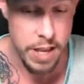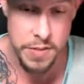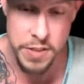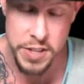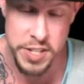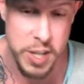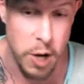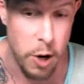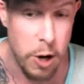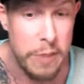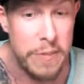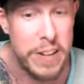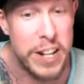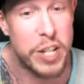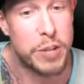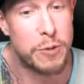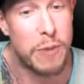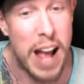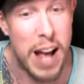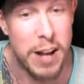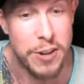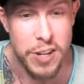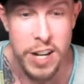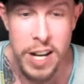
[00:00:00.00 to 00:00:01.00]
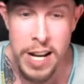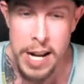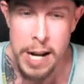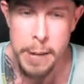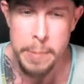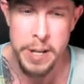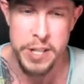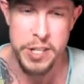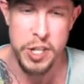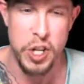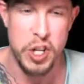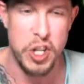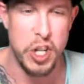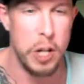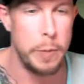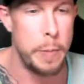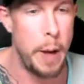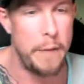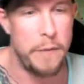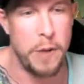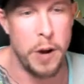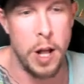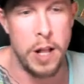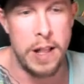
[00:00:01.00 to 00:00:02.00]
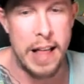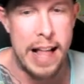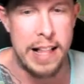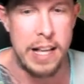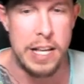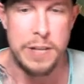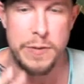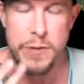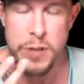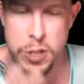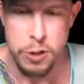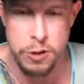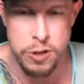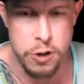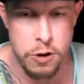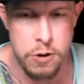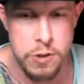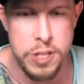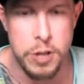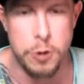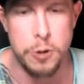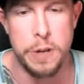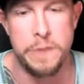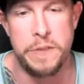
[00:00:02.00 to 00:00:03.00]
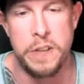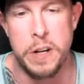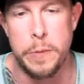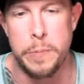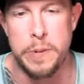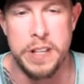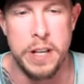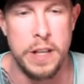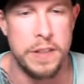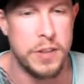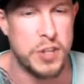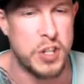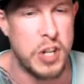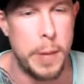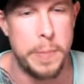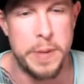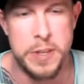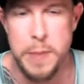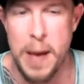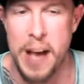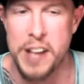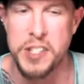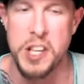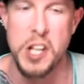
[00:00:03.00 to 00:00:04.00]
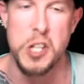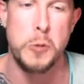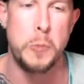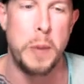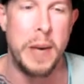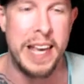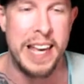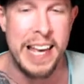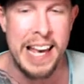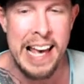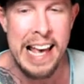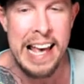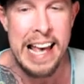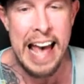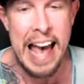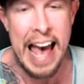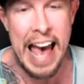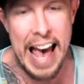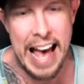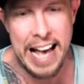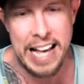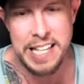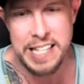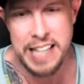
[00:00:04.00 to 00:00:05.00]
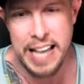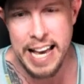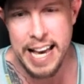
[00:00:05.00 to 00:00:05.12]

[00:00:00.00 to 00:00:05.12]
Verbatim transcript: the start of each round. Places a shield buff on all allies for two turns, equal to 50% of this champion's max HP. Has